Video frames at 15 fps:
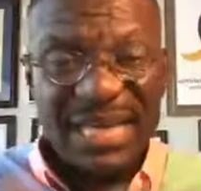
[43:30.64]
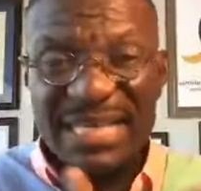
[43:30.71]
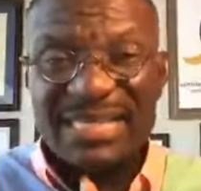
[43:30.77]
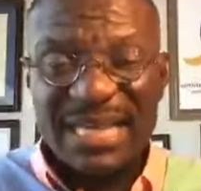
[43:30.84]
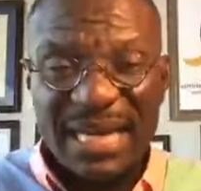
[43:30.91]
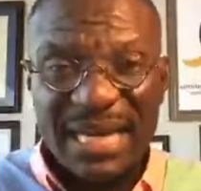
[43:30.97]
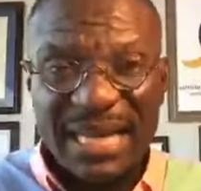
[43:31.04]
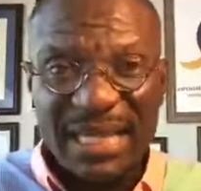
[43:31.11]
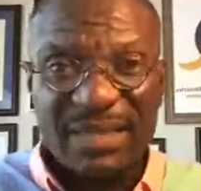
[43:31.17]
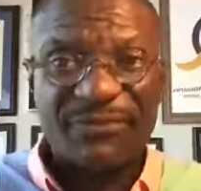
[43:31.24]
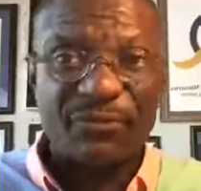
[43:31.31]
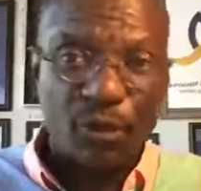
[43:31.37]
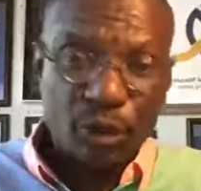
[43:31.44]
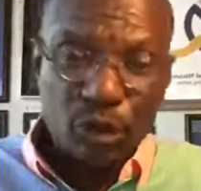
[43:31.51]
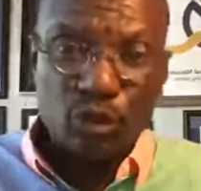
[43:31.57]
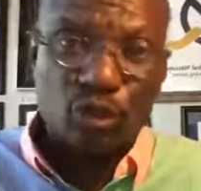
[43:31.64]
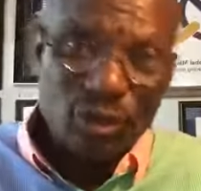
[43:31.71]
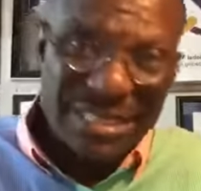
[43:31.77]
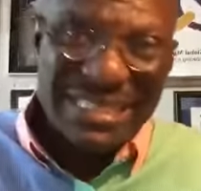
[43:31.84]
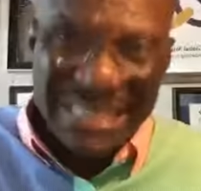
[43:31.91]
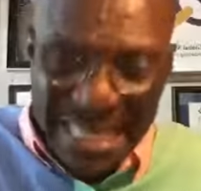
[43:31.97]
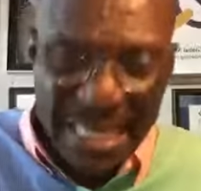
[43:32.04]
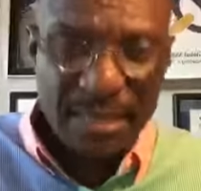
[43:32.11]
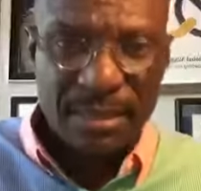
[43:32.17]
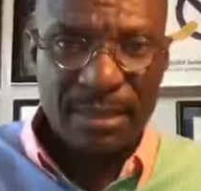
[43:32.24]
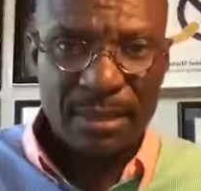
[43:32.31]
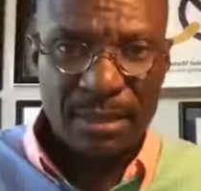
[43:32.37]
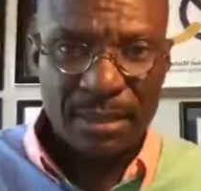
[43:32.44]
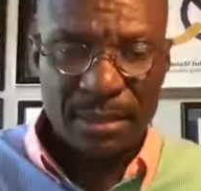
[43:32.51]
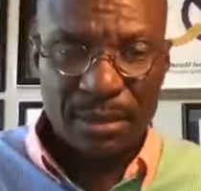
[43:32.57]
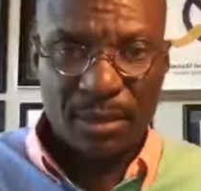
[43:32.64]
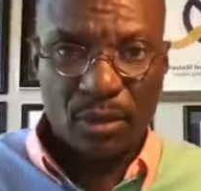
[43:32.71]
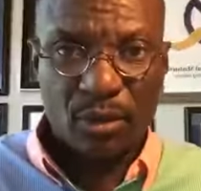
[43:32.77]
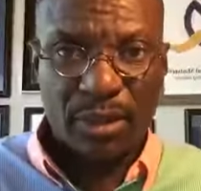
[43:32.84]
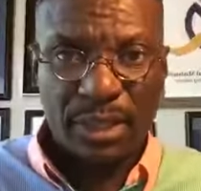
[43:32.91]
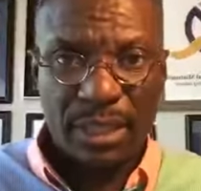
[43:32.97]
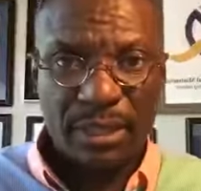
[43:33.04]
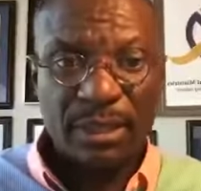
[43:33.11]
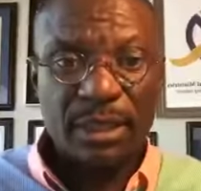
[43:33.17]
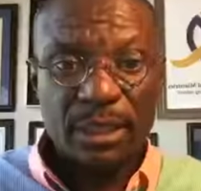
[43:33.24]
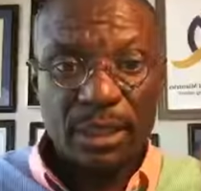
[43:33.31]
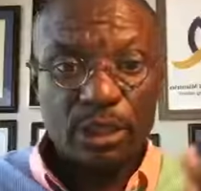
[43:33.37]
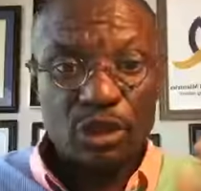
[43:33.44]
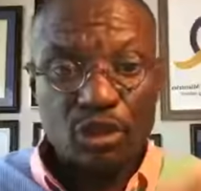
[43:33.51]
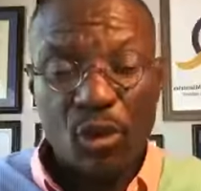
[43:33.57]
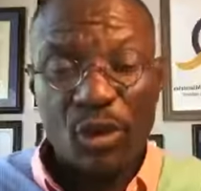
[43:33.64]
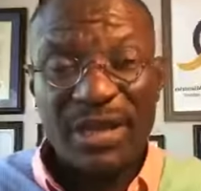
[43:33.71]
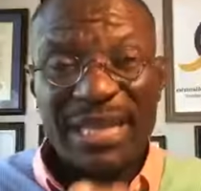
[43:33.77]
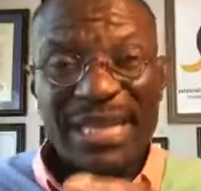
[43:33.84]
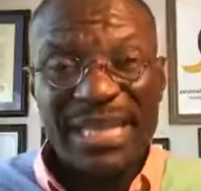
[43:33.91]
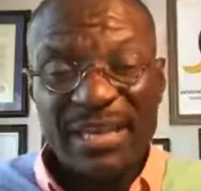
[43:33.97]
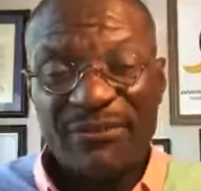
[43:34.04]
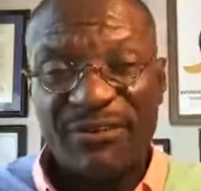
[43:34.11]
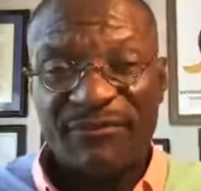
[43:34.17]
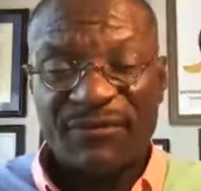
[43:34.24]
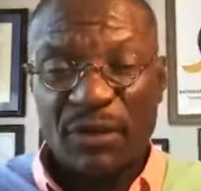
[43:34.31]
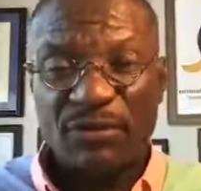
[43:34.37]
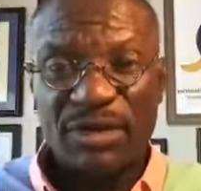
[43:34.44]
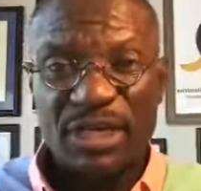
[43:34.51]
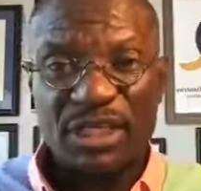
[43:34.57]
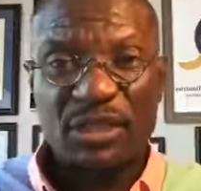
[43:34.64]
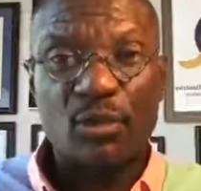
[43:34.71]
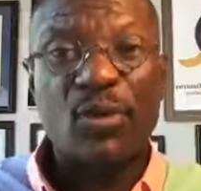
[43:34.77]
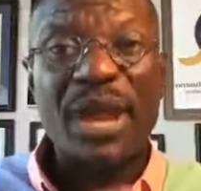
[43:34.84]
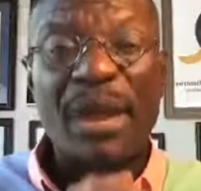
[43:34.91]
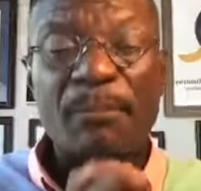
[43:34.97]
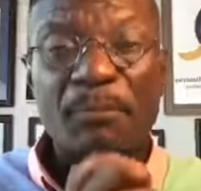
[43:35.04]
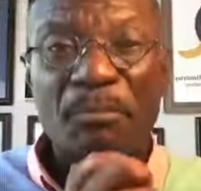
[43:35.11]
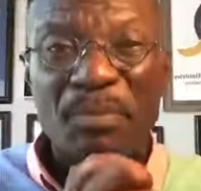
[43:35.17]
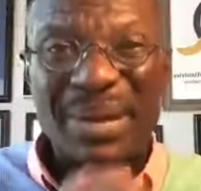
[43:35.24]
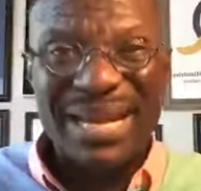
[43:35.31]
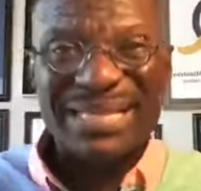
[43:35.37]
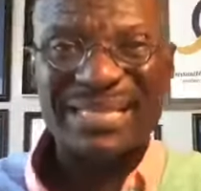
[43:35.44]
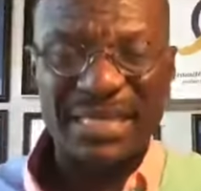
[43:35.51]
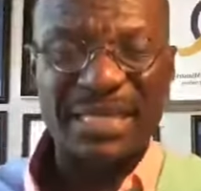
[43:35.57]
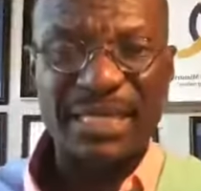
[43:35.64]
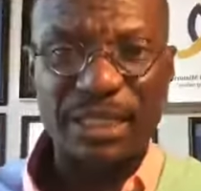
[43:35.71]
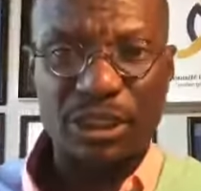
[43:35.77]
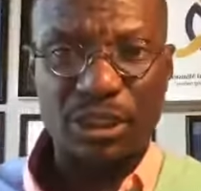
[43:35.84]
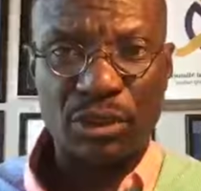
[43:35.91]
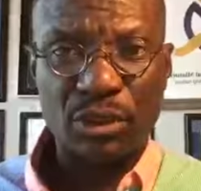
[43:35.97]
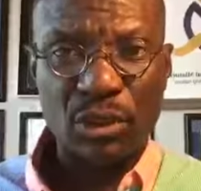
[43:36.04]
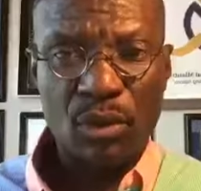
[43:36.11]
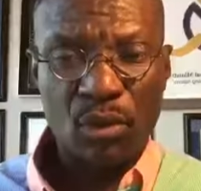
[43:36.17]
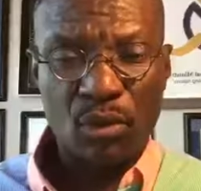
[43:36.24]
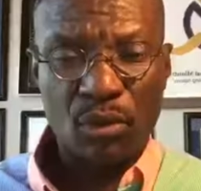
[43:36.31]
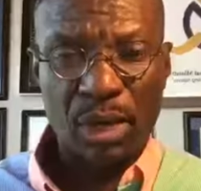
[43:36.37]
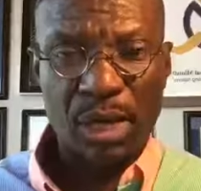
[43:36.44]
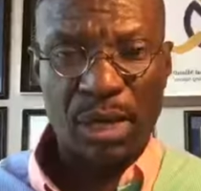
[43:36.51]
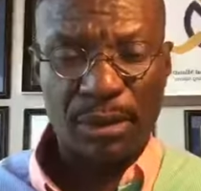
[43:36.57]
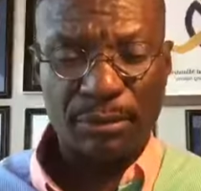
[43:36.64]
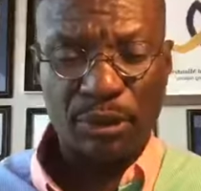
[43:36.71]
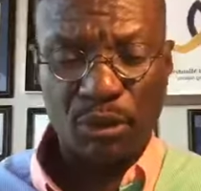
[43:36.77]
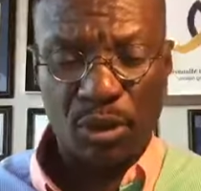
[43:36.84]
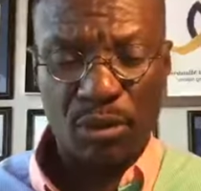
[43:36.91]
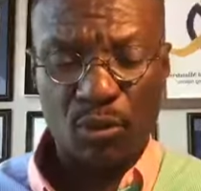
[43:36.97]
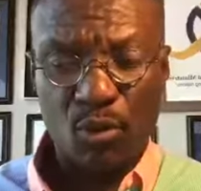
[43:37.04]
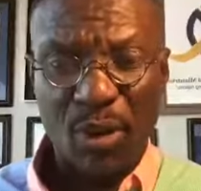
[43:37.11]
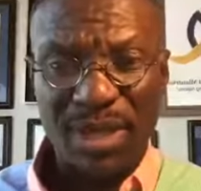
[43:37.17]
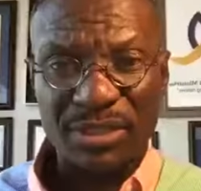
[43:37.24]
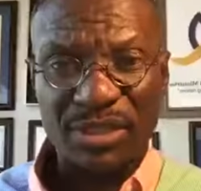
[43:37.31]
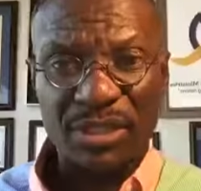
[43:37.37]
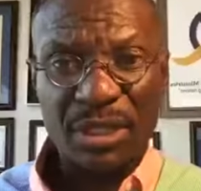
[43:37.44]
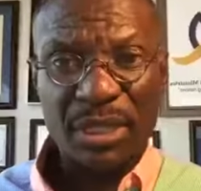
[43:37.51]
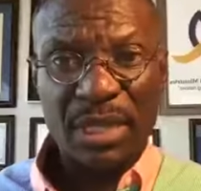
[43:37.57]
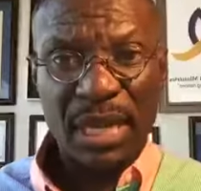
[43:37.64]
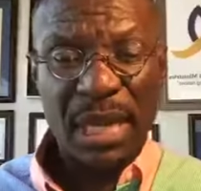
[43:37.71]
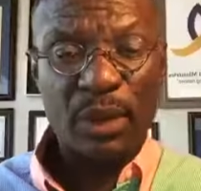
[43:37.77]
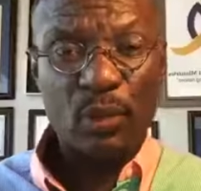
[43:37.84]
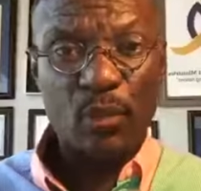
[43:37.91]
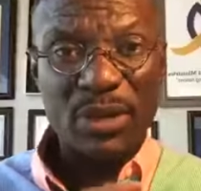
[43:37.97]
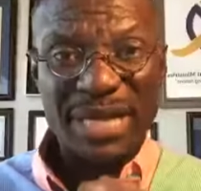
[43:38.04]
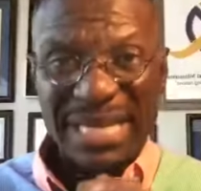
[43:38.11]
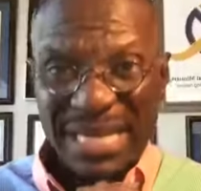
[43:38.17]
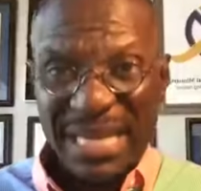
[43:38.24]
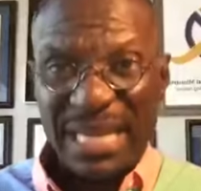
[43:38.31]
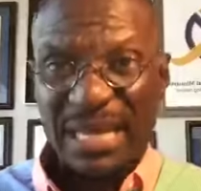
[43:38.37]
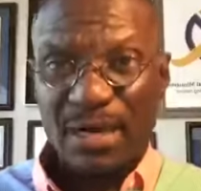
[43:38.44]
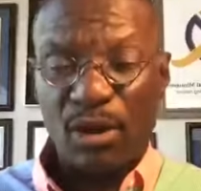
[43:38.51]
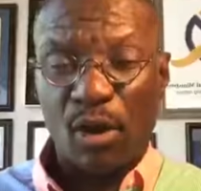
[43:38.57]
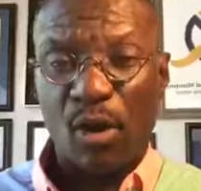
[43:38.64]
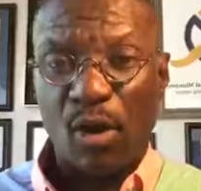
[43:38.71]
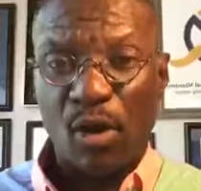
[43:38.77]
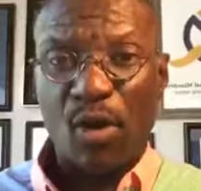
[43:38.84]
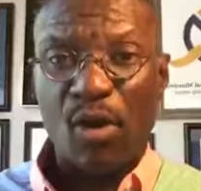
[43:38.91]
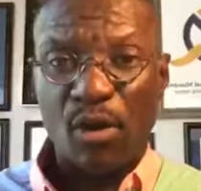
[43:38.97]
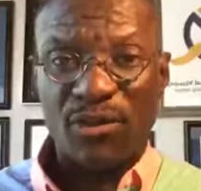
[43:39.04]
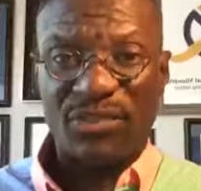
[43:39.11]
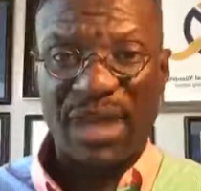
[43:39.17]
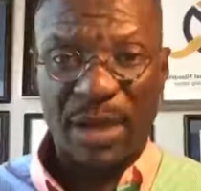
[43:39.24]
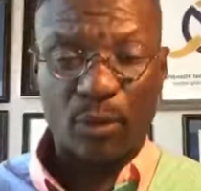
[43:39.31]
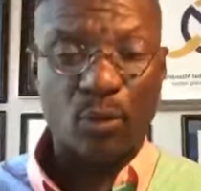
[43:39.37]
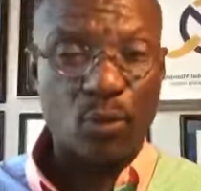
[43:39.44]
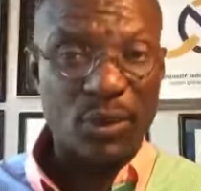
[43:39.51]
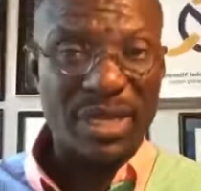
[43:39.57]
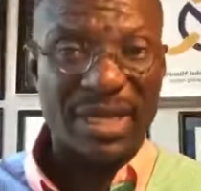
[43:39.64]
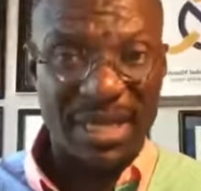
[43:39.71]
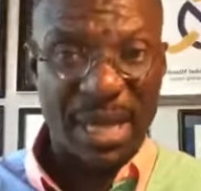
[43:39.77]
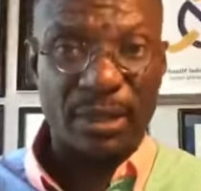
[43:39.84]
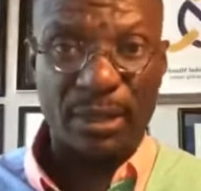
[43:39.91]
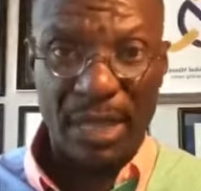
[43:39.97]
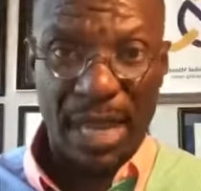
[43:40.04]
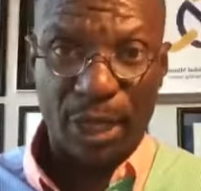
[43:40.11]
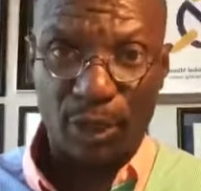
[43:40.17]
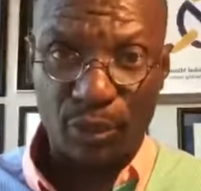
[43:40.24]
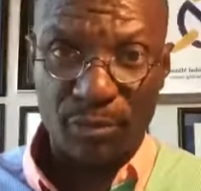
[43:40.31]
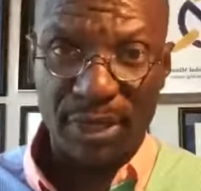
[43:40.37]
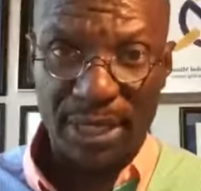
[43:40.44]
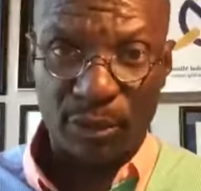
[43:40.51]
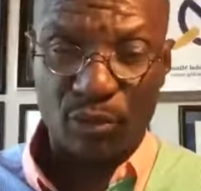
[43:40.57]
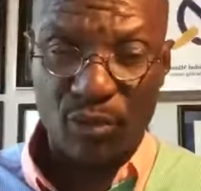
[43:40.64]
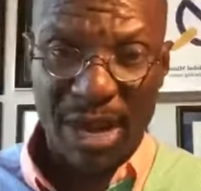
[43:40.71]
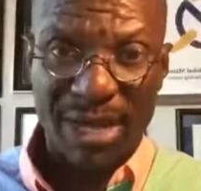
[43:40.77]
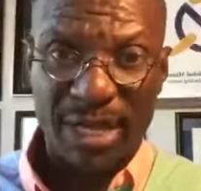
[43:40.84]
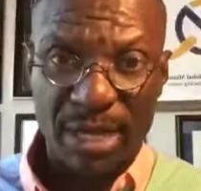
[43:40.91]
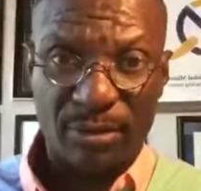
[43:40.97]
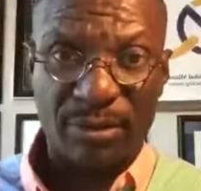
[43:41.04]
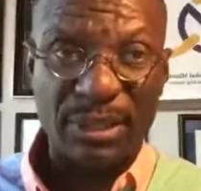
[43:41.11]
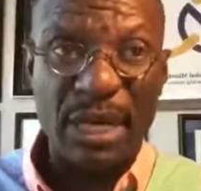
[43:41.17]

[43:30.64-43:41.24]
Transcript: There's a link for you to see, okay, the Joy in Giving Foundation. We are blessing these young ones, and we need all that we can accumulate right now.